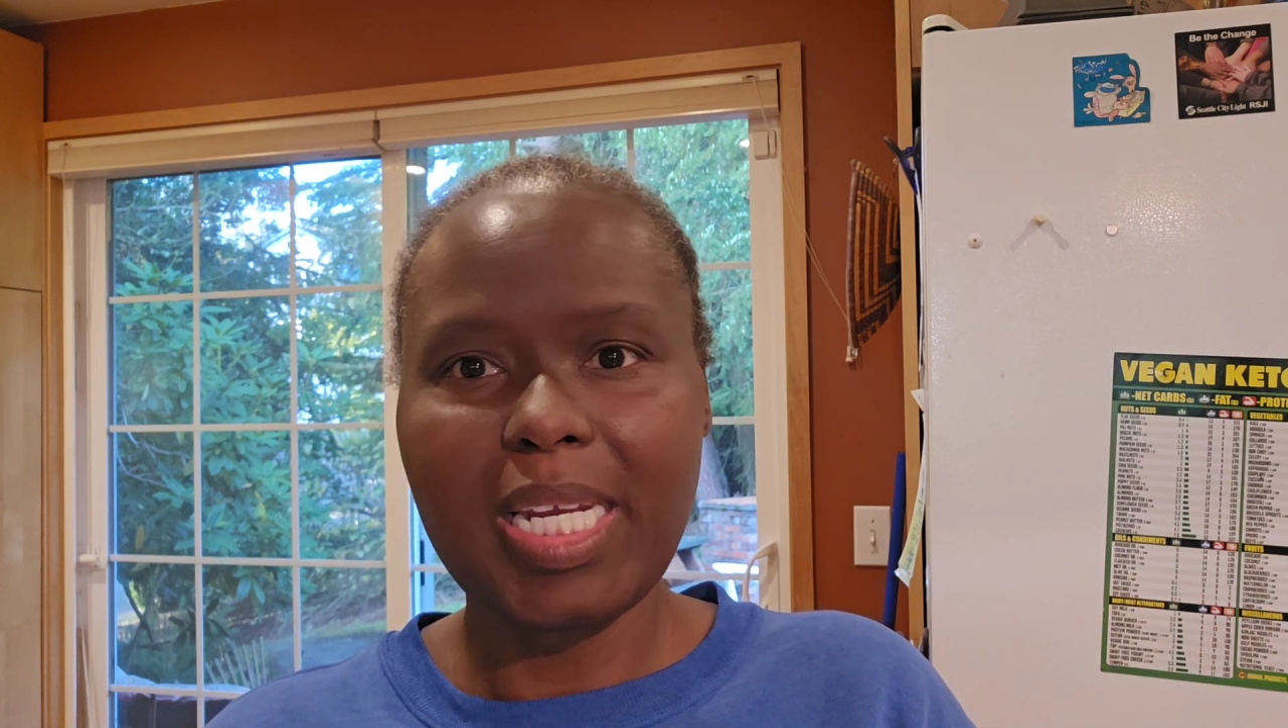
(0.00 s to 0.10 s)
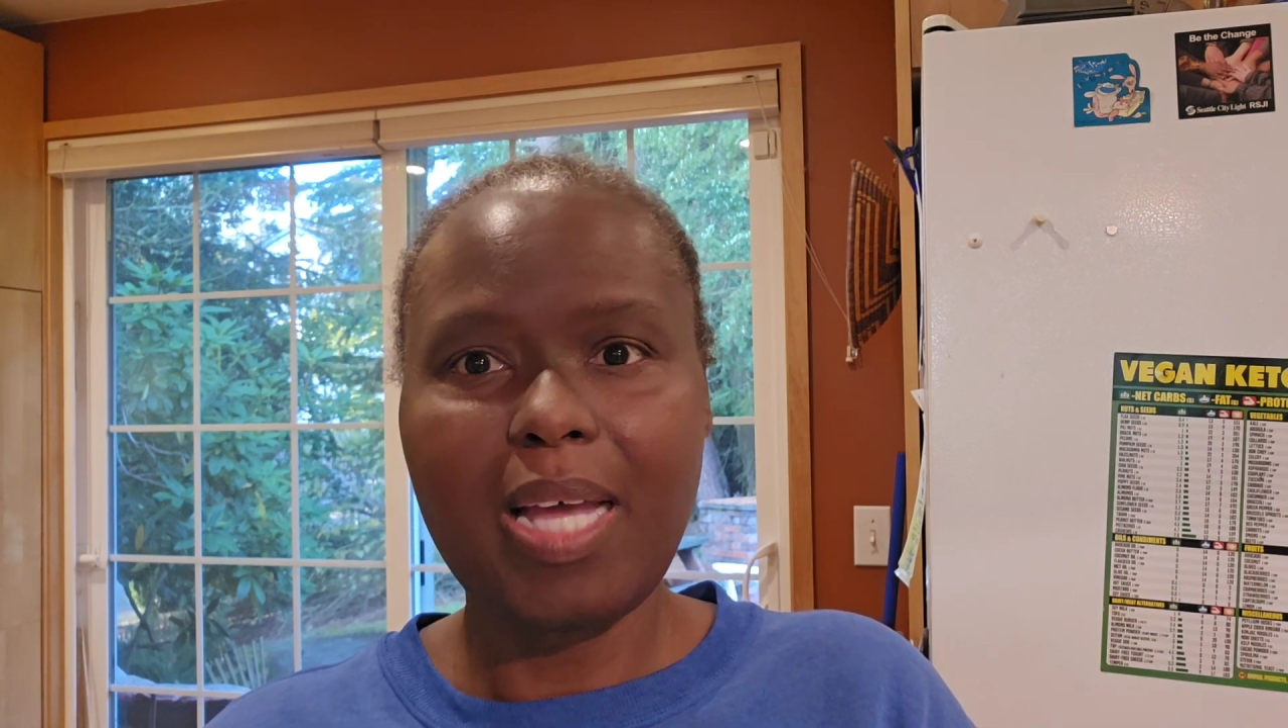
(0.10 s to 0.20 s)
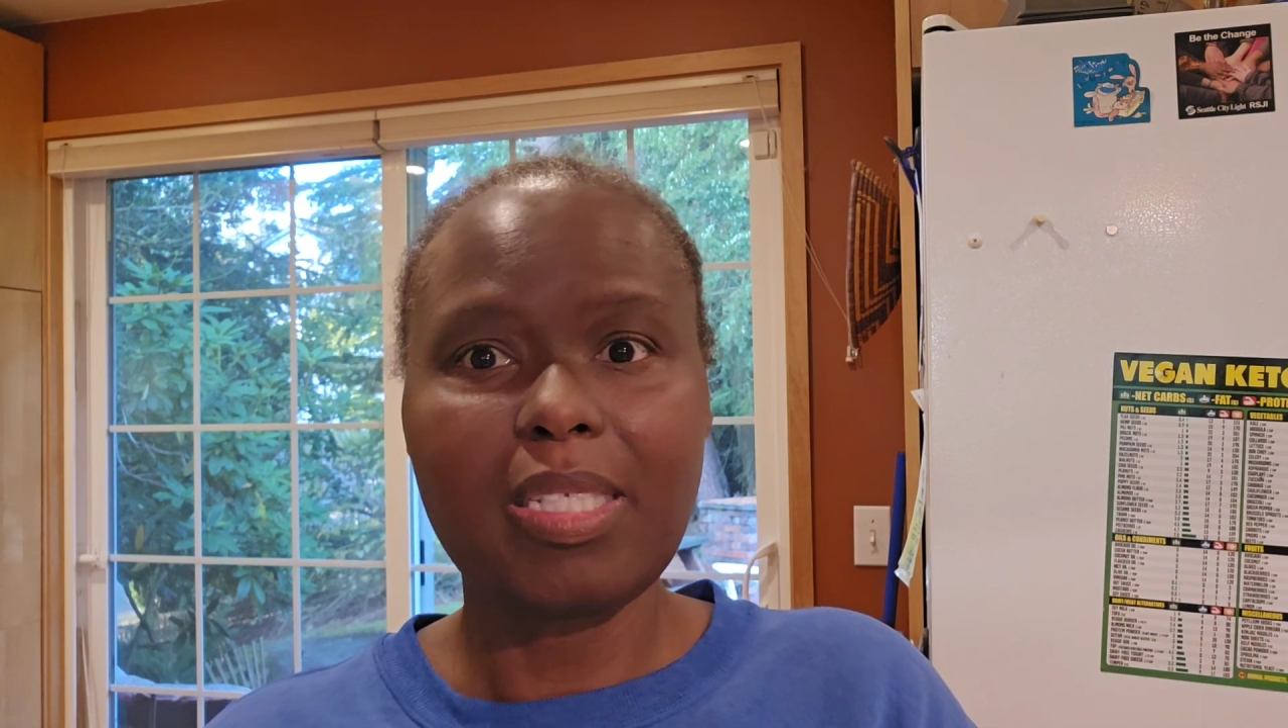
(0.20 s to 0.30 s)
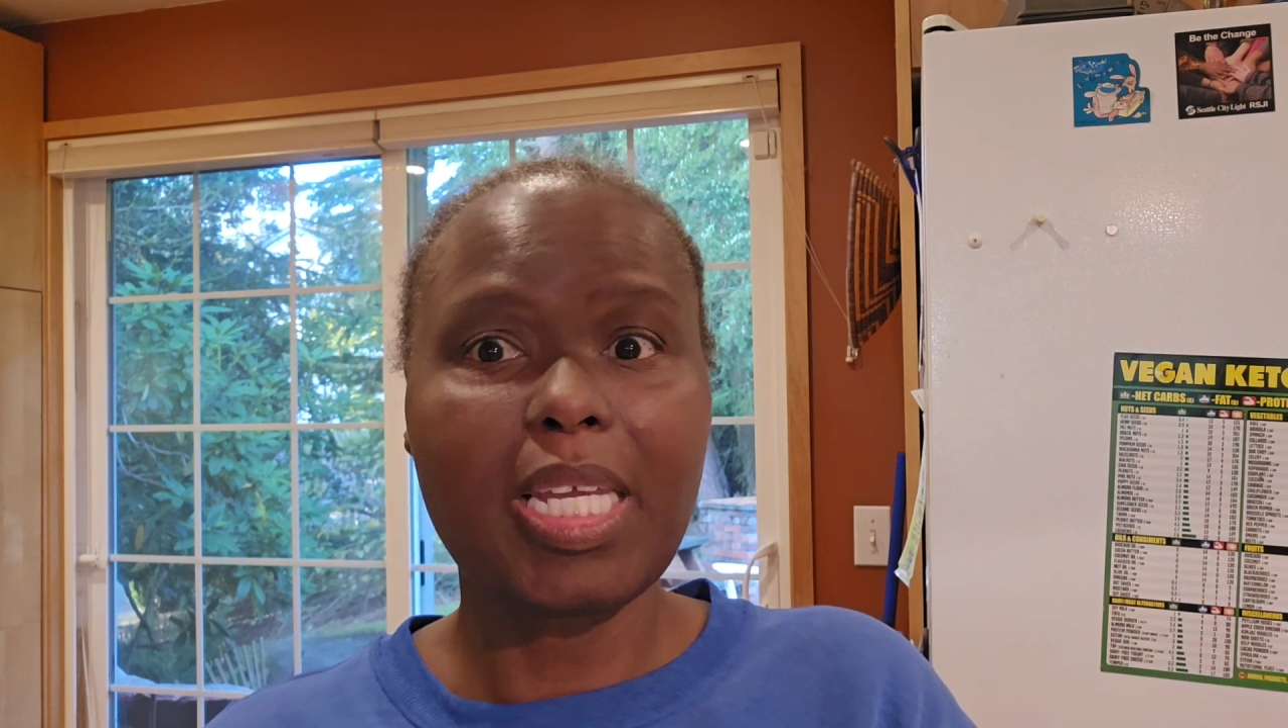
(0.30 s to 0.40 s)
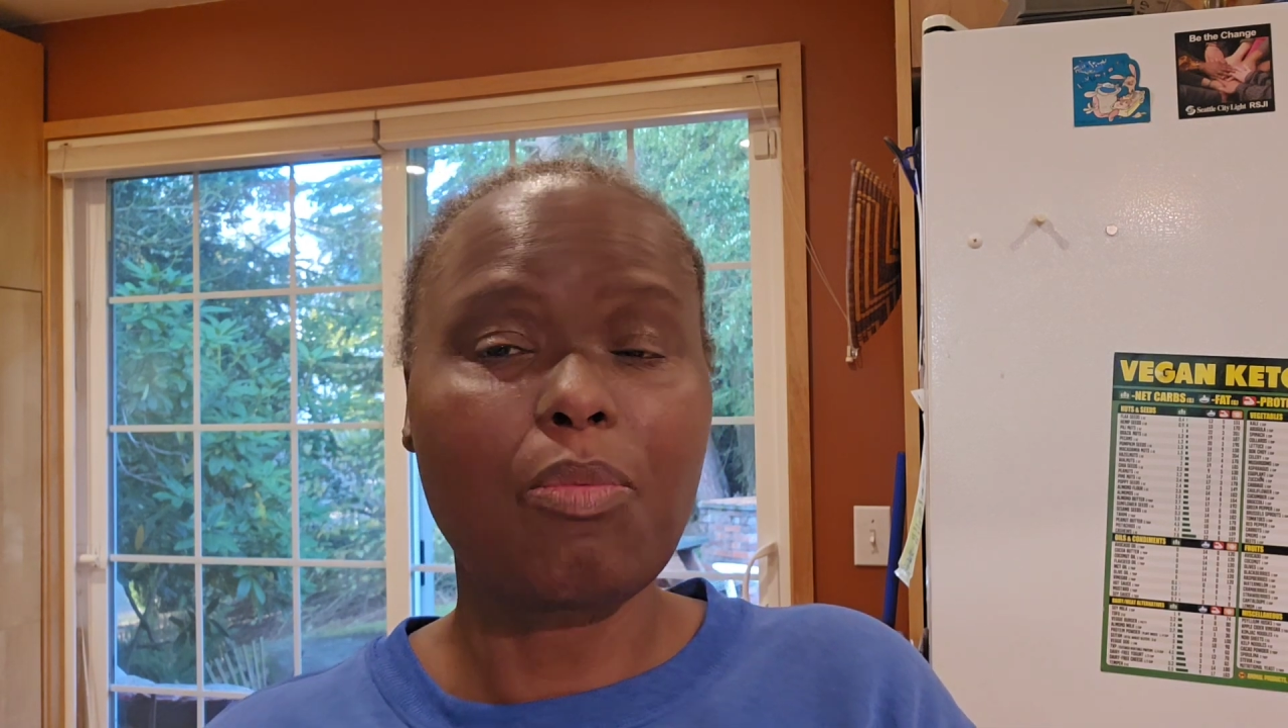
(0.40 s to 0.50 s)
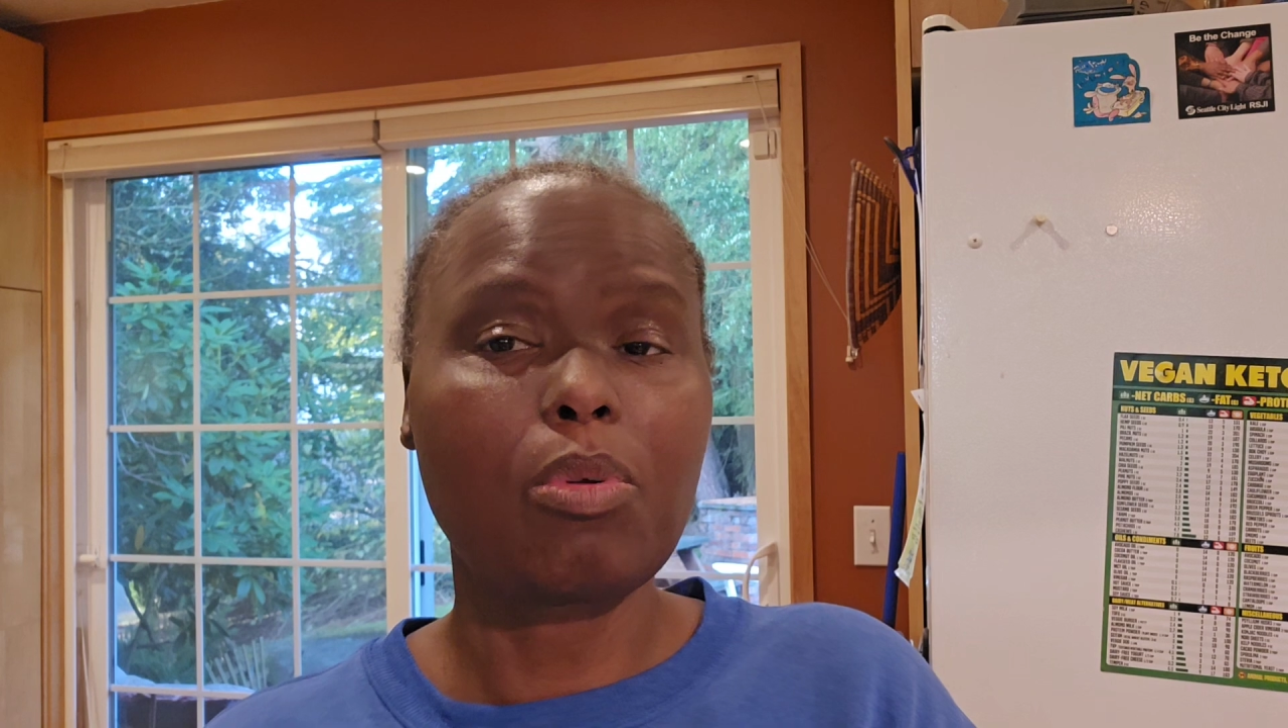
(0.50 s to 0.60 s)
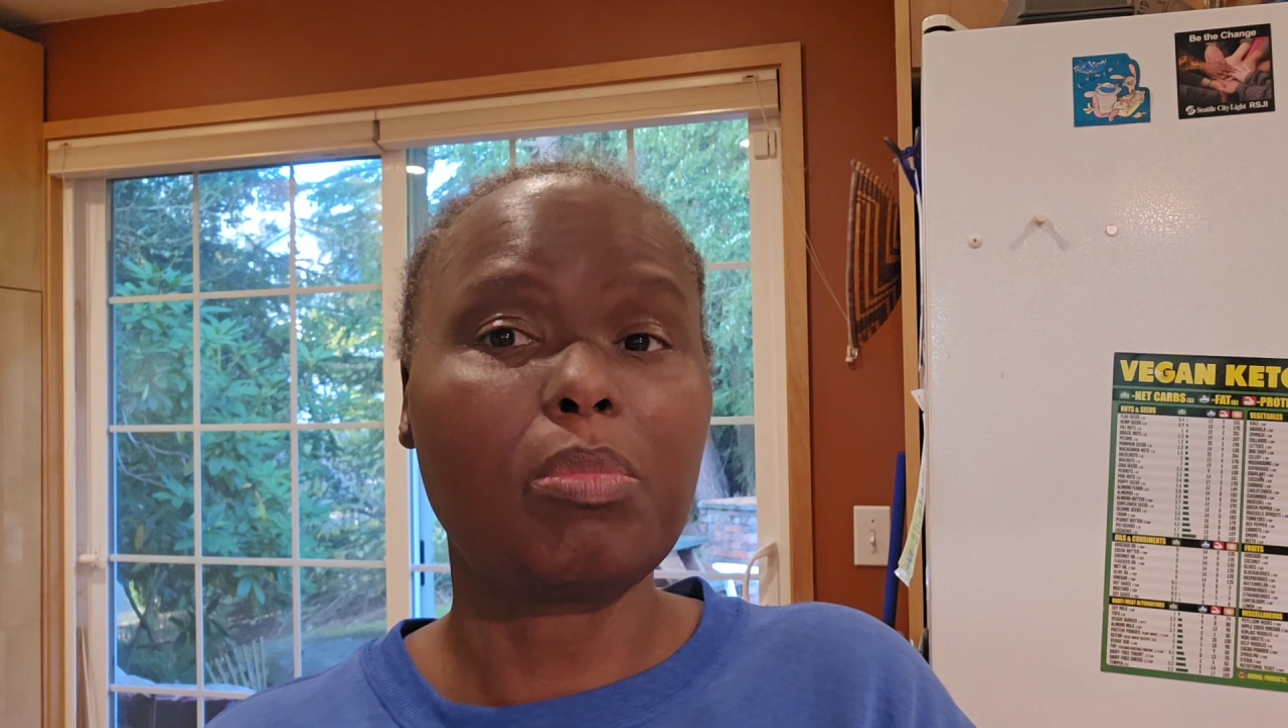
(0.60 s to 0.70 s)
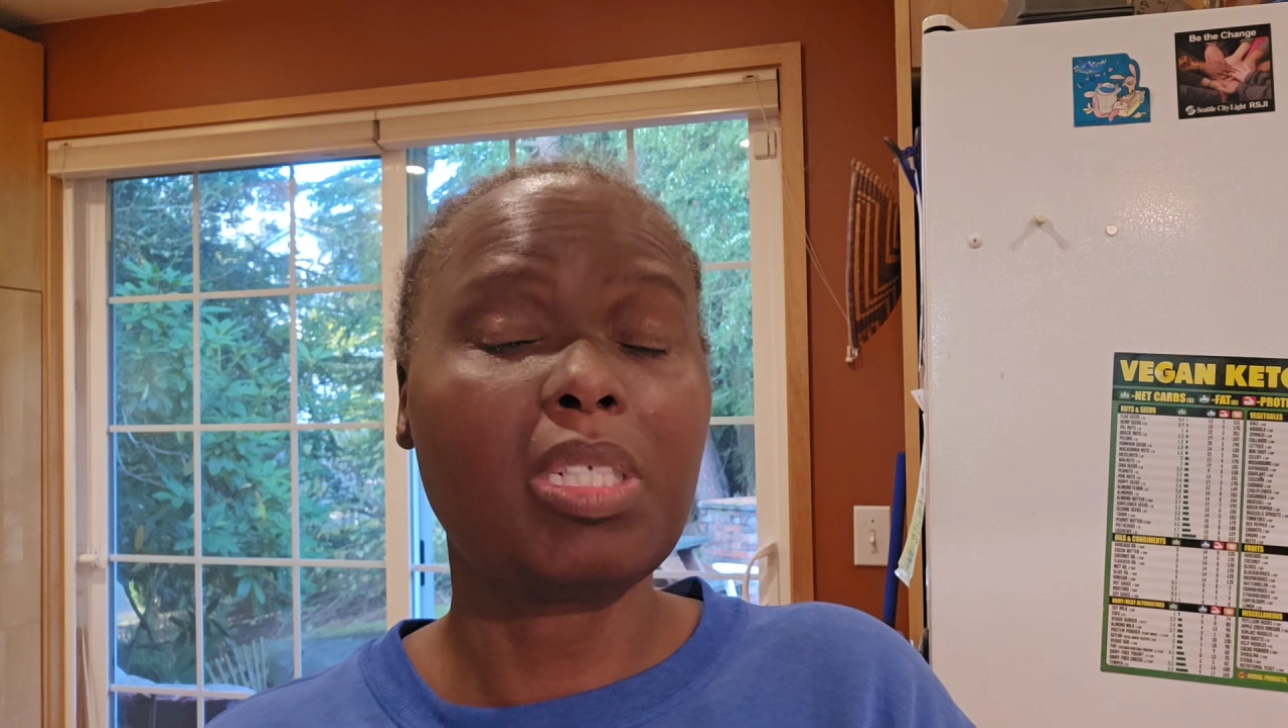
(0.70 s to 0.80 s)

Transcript: it out to get room